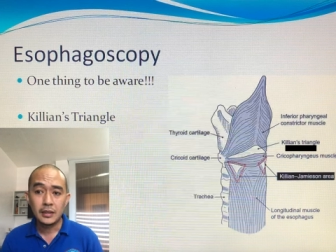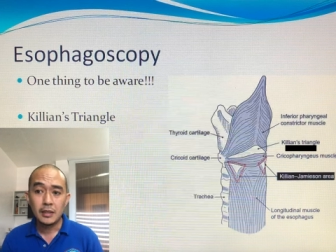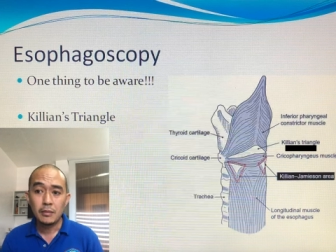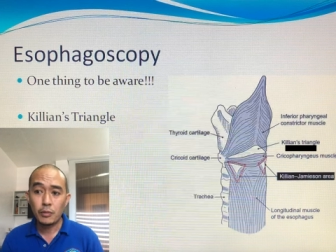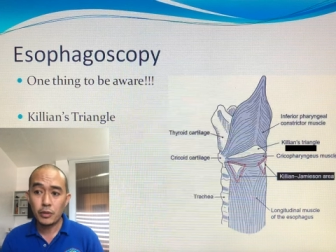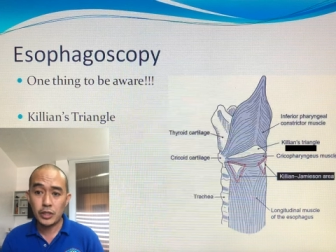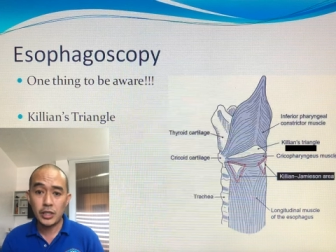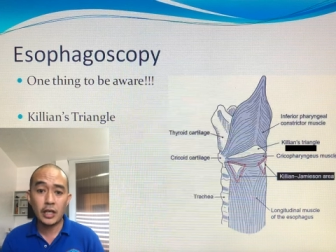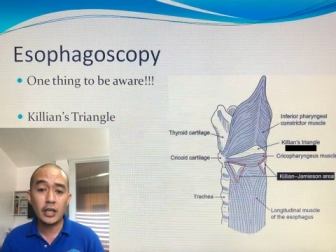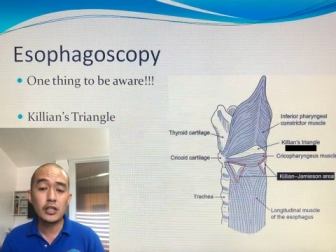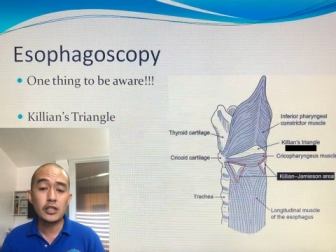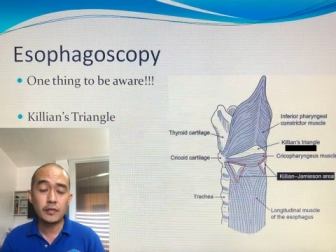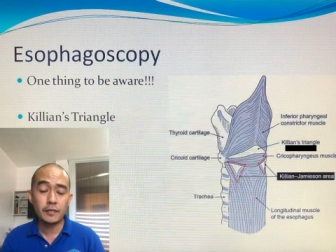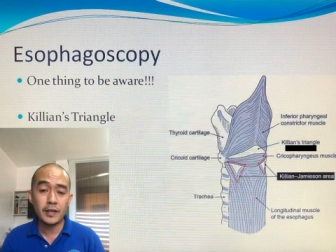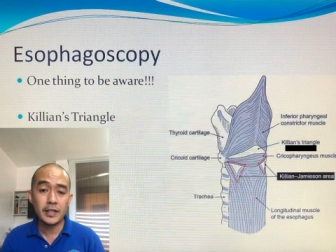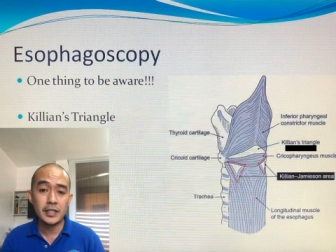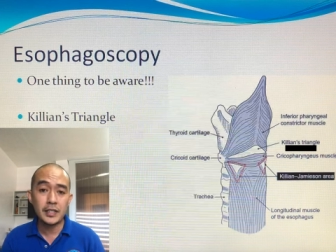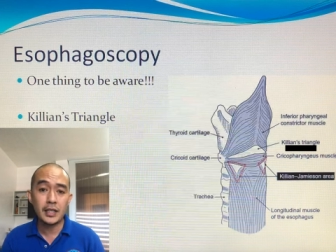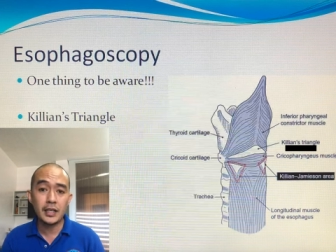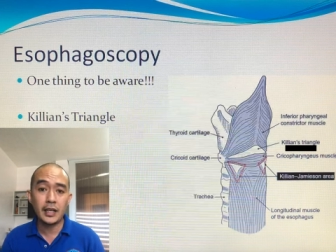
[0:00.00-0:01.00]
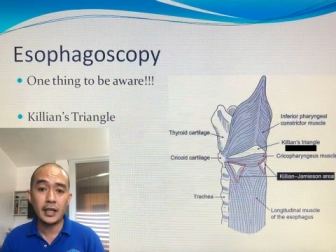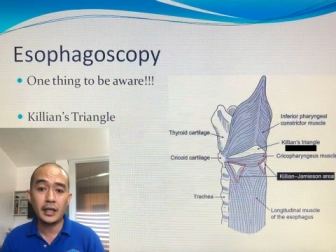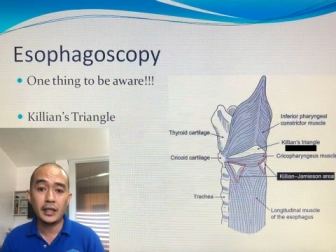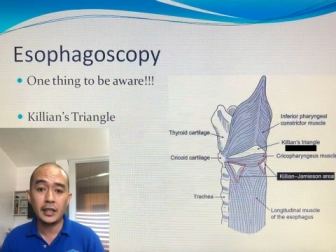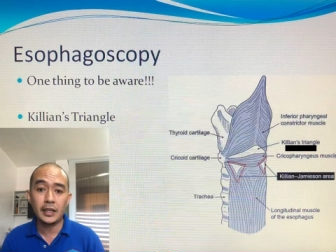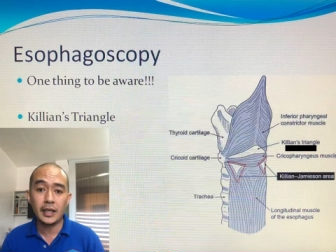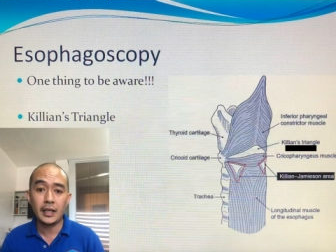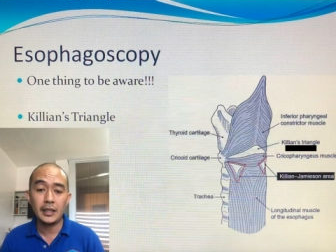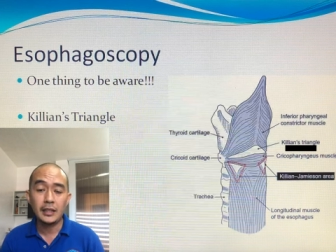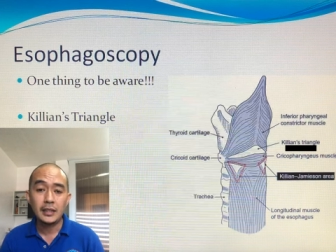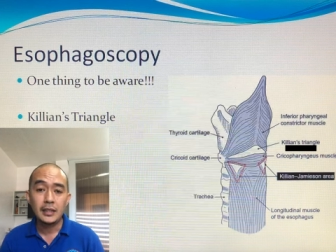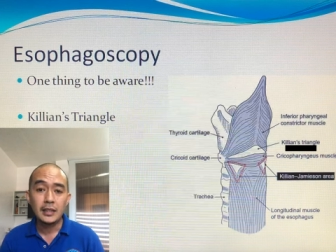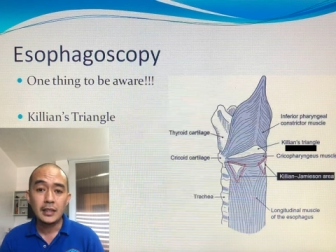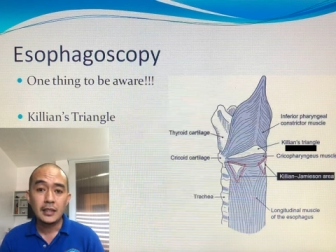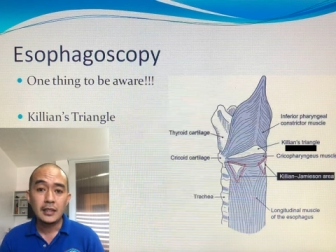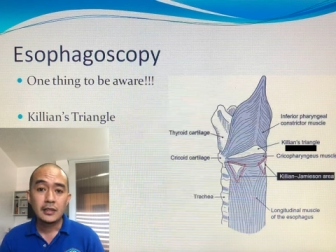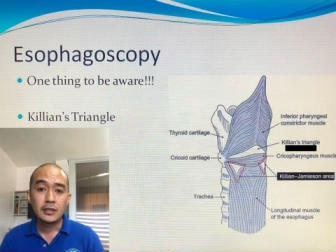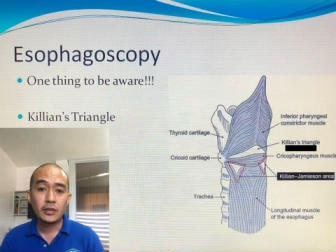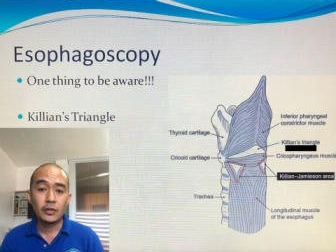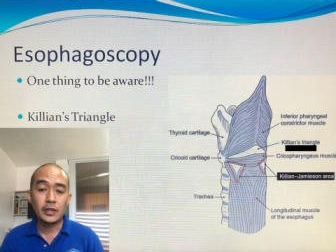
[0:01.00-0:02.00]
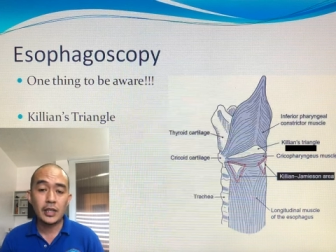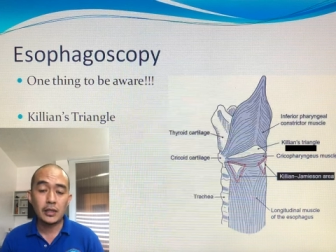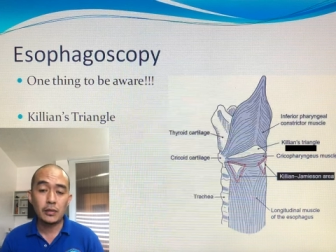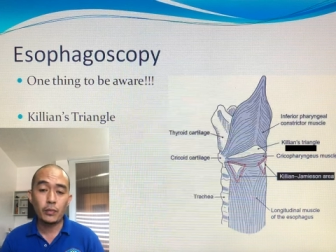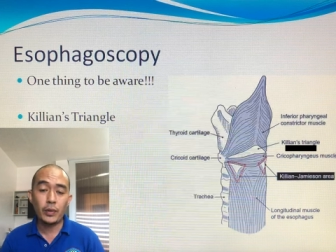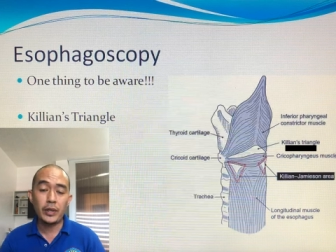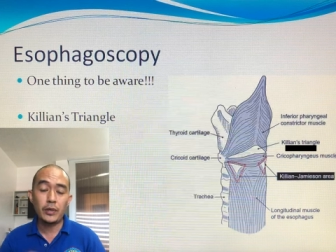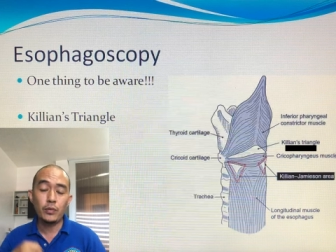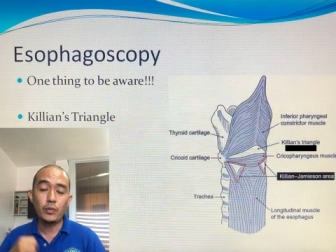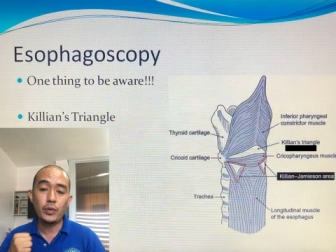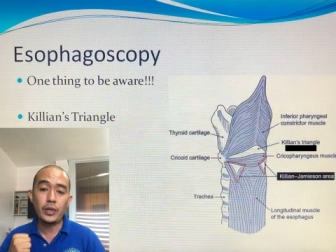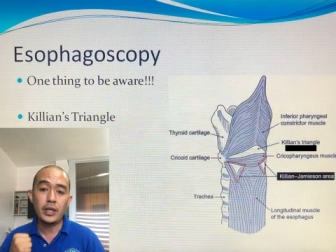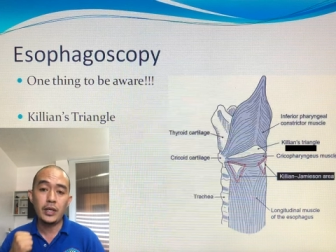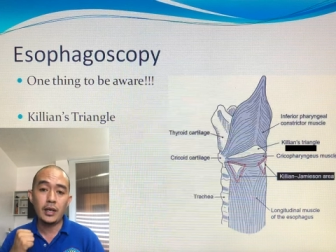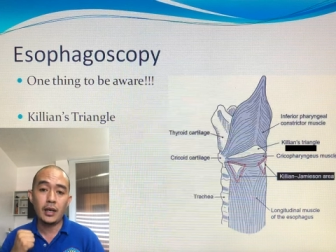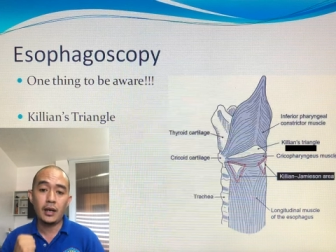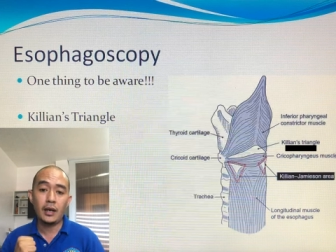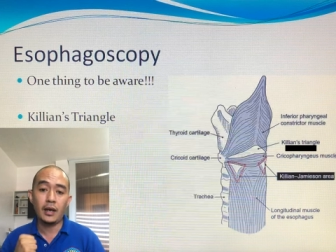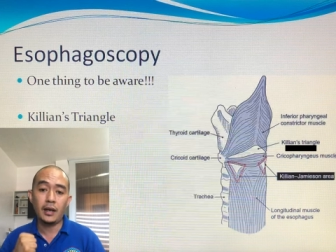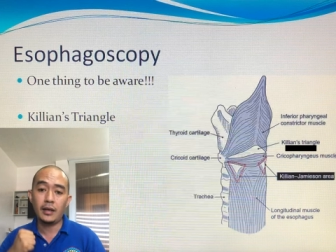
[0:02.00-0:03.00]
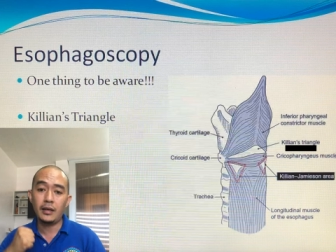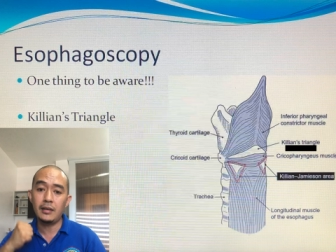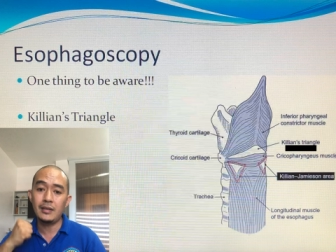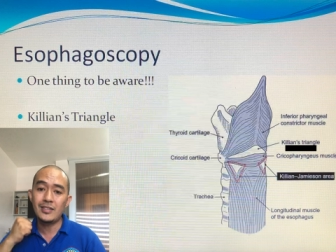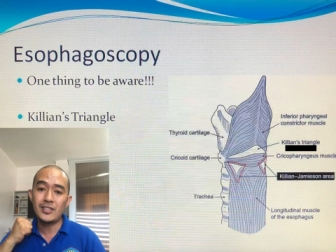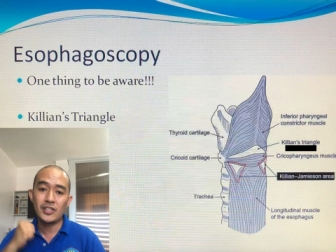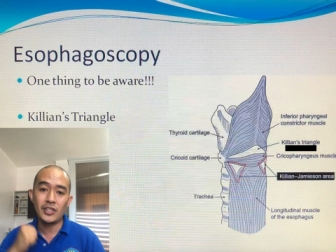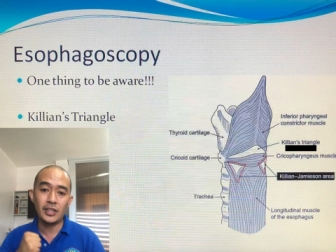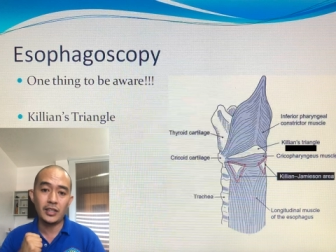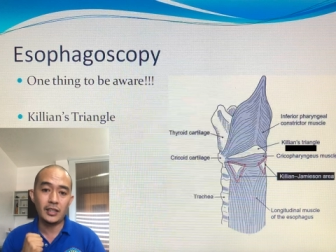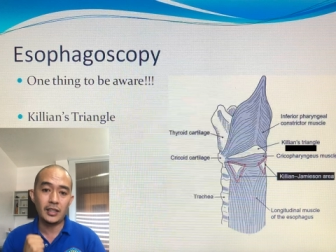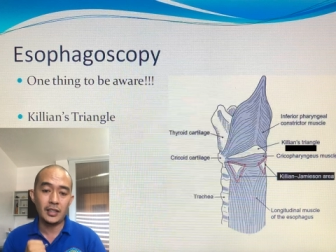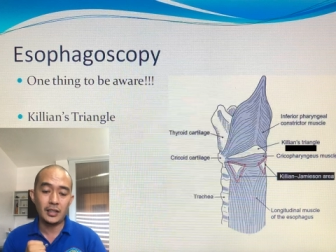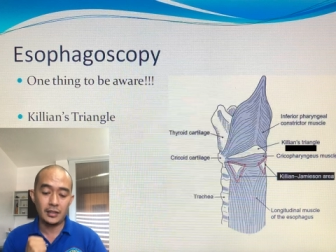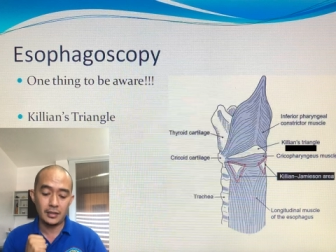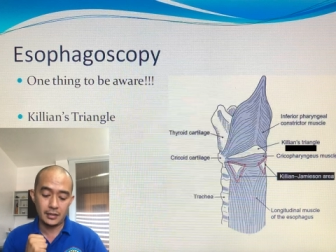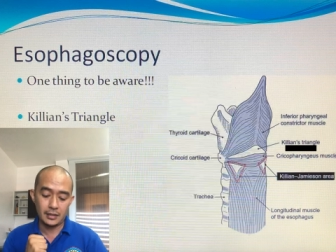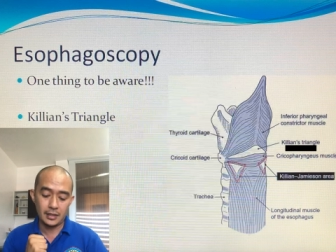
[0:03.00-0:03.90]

posterior esophageal area. So that when we are inserting